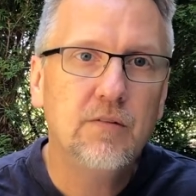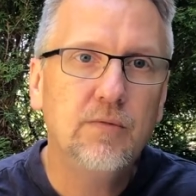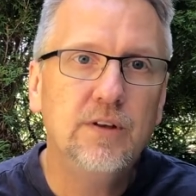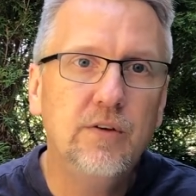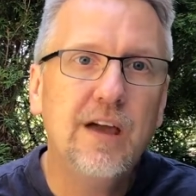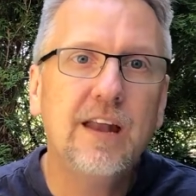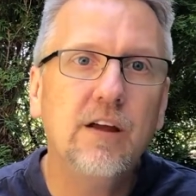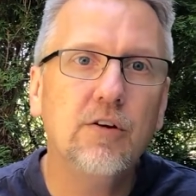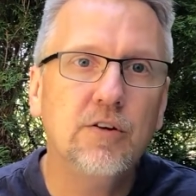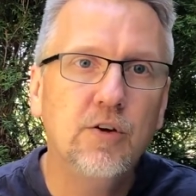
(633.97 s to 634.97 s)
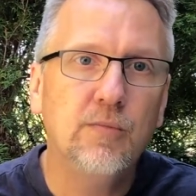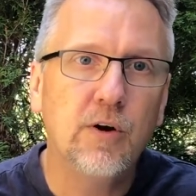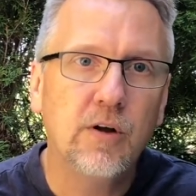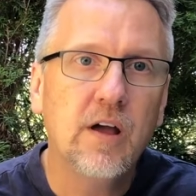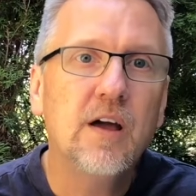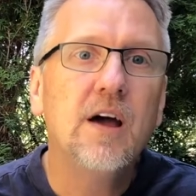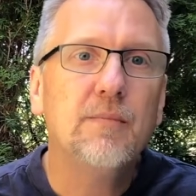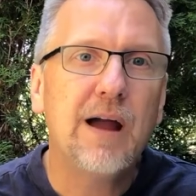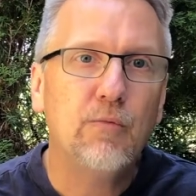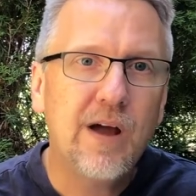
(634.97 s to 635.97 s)
We do that here at Newburgh
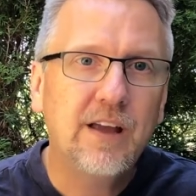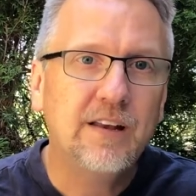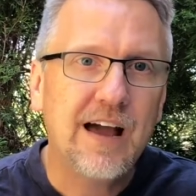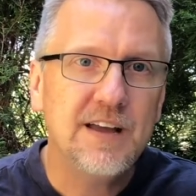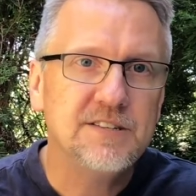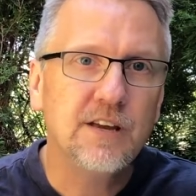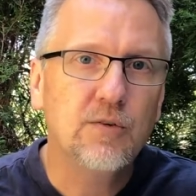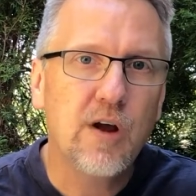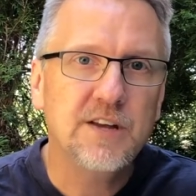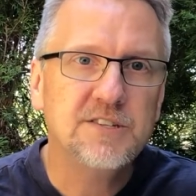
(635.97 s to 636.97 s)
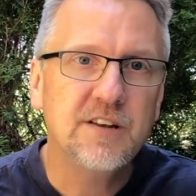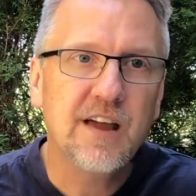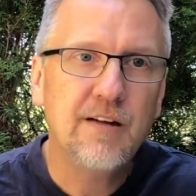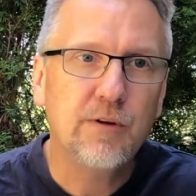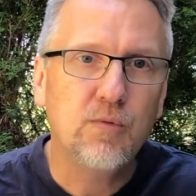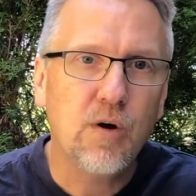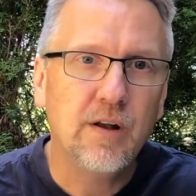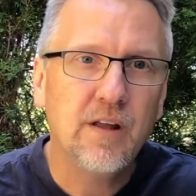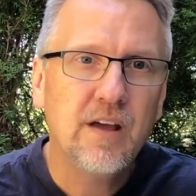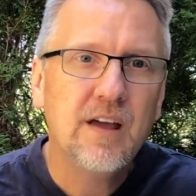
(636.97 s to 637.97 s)
by recognizing Christ in everyone